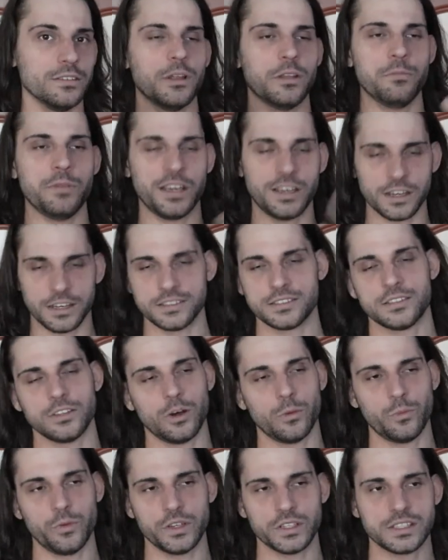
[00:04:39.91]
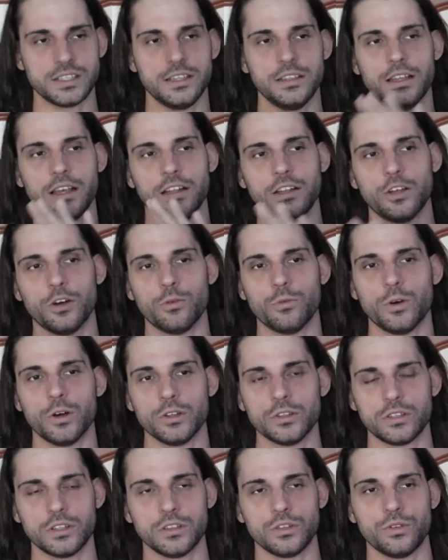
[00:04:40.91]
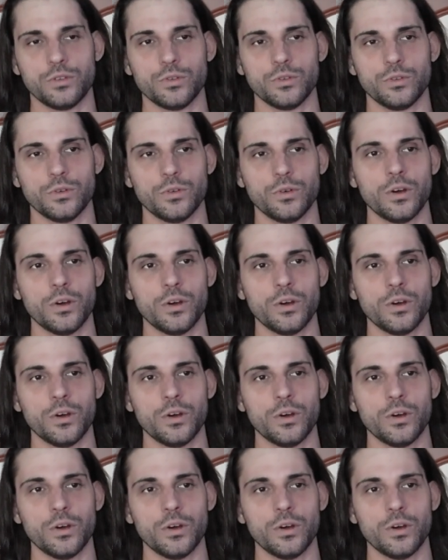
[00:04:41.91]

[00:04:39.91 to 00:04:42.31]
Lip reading: But because obviously they don't want to